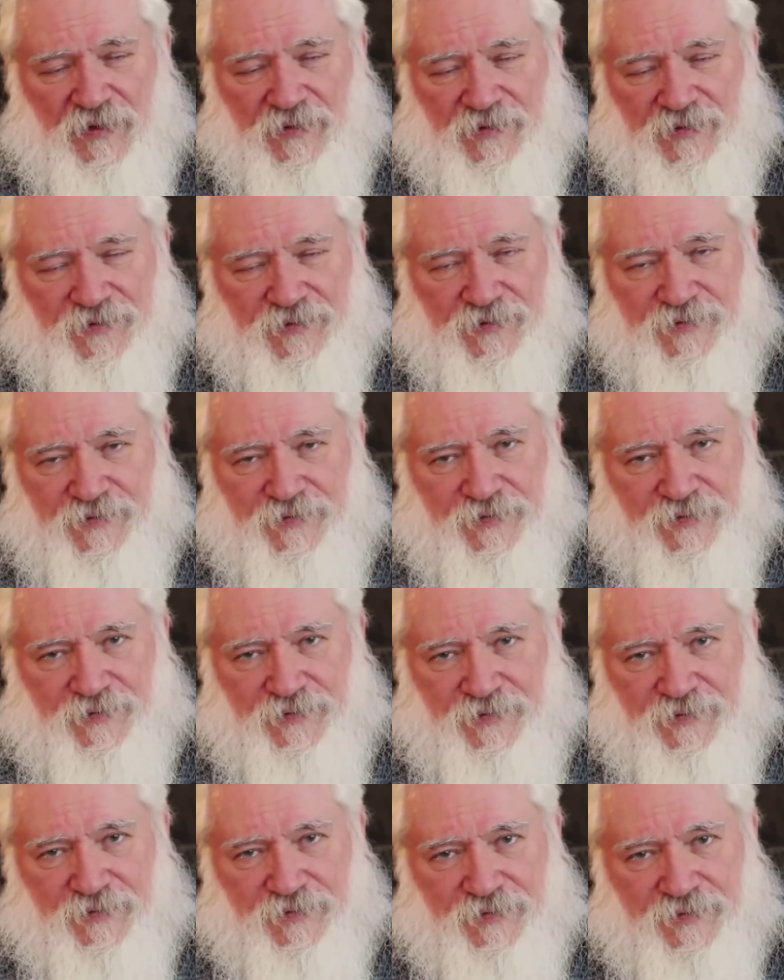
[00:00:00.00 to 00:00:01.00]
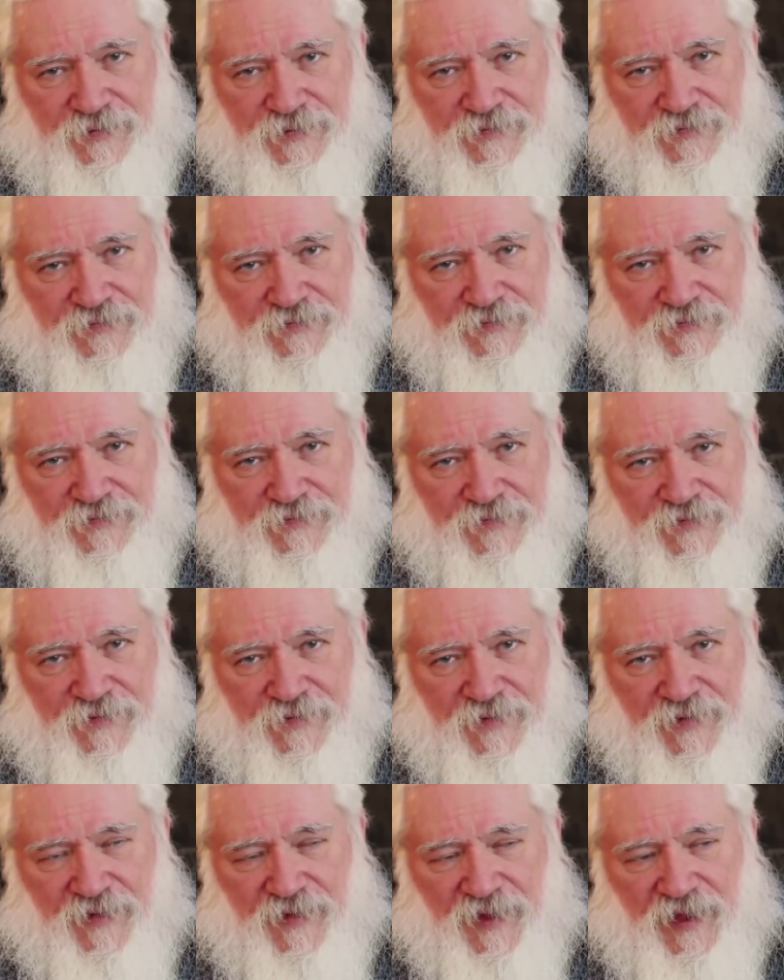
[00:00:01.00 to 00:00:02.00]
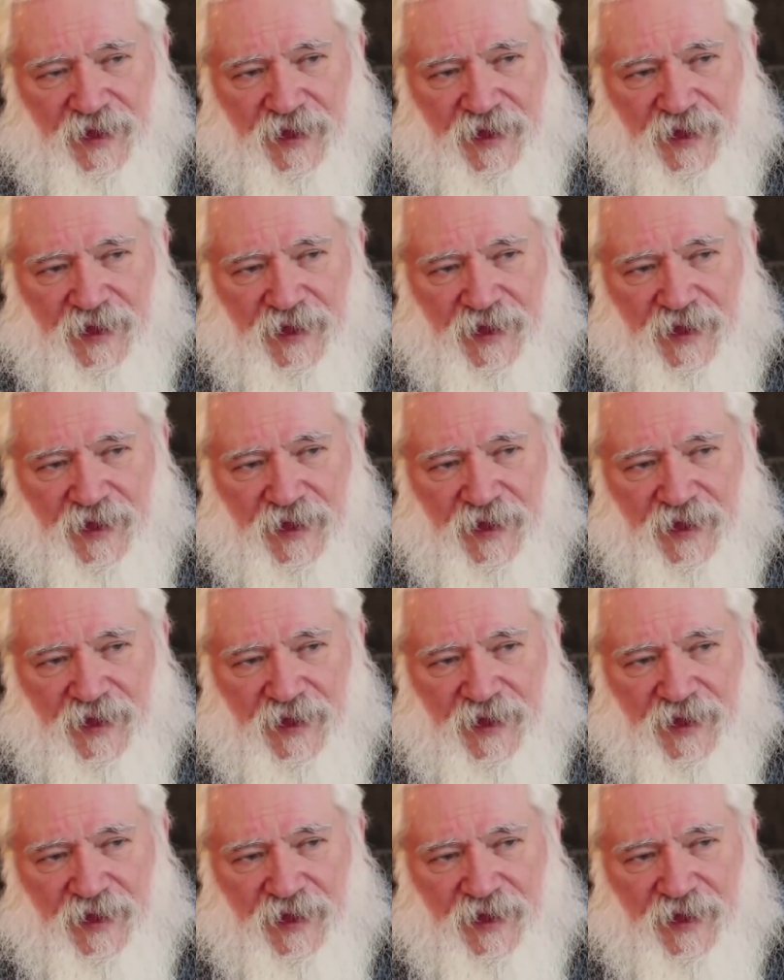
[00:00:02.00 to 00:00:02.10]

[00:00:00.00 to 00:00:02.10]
(no one is talking)